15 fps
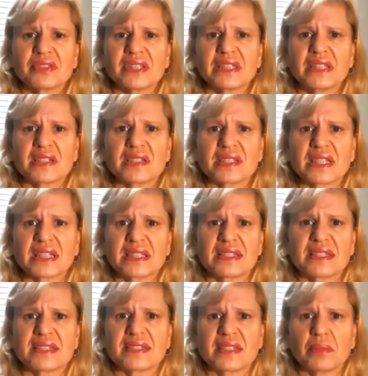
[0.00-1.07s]
to get a second
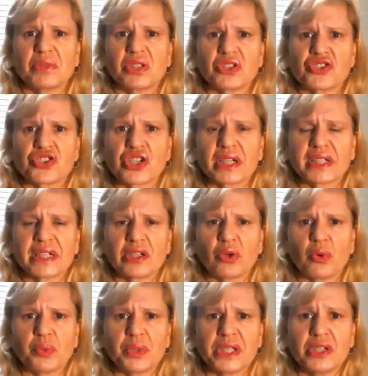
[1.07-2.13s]
stimulus check, and
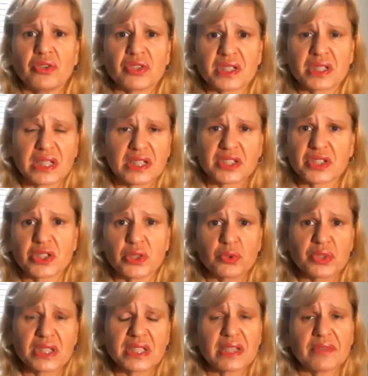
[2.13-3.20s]
all we hear is excuses.